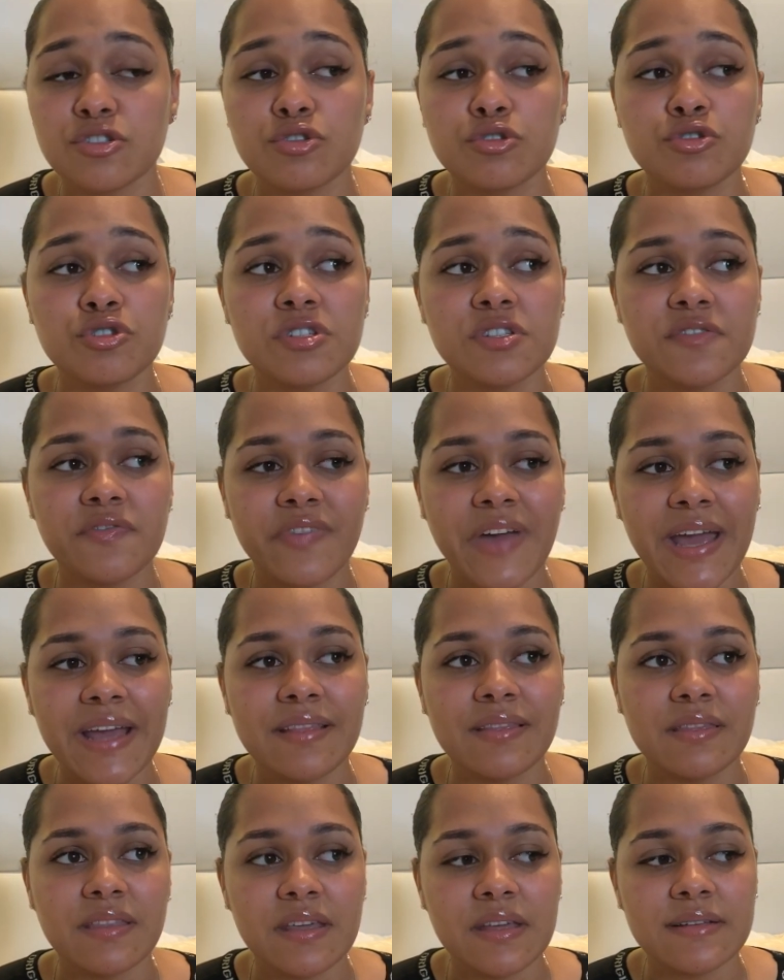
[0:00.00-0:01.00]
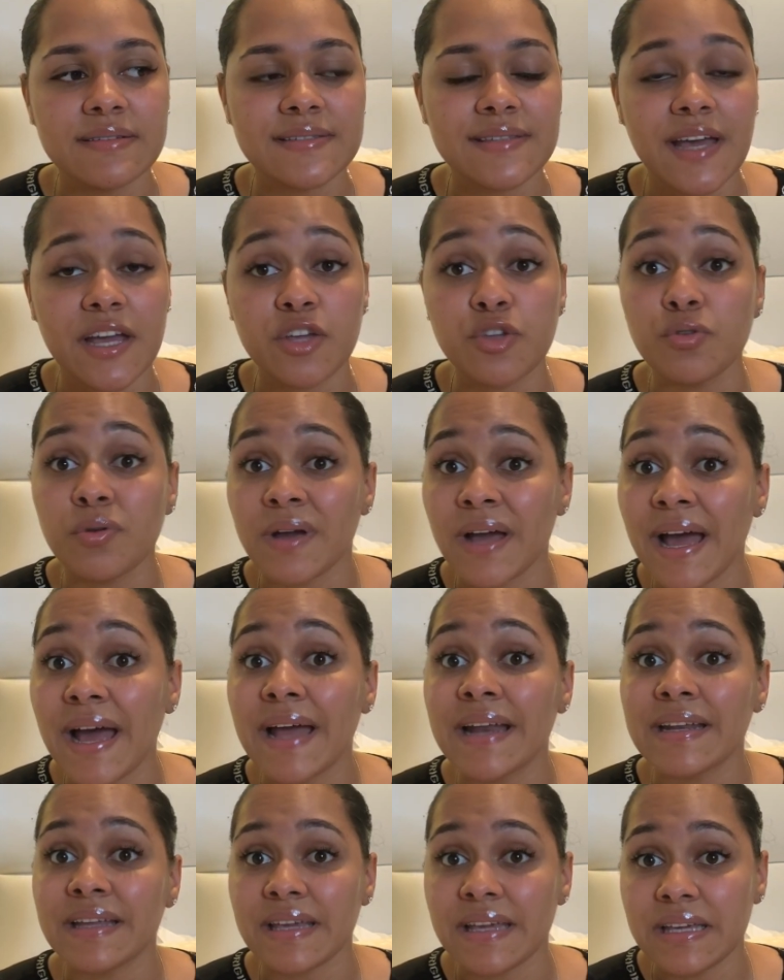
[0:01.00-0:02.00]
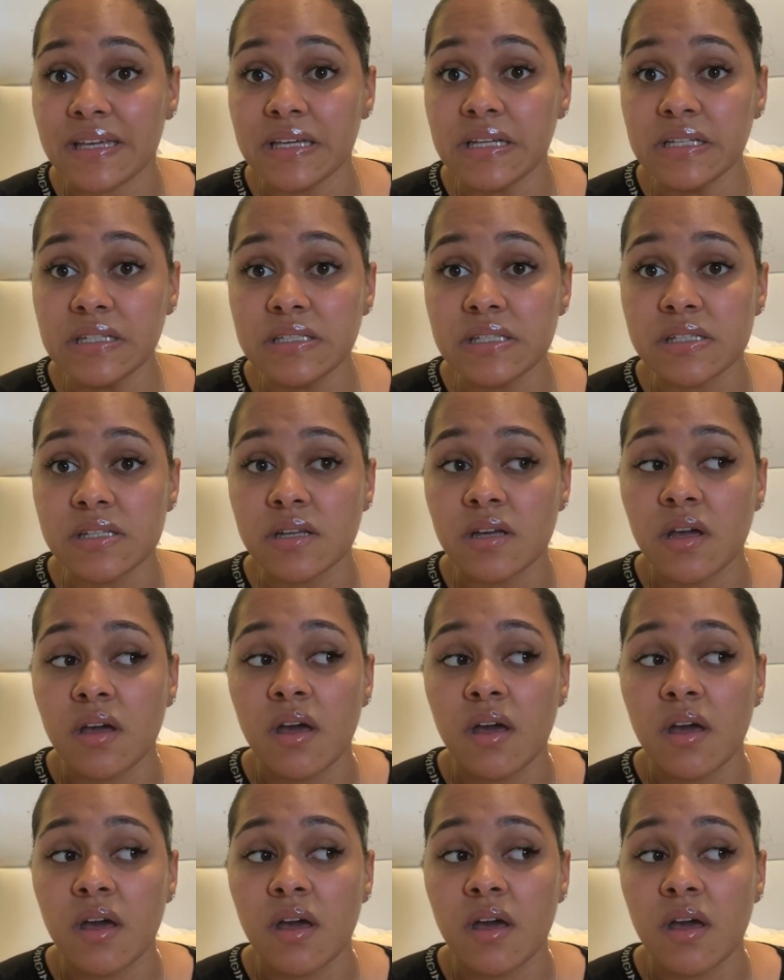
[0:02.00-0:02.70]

So just find things that you can eat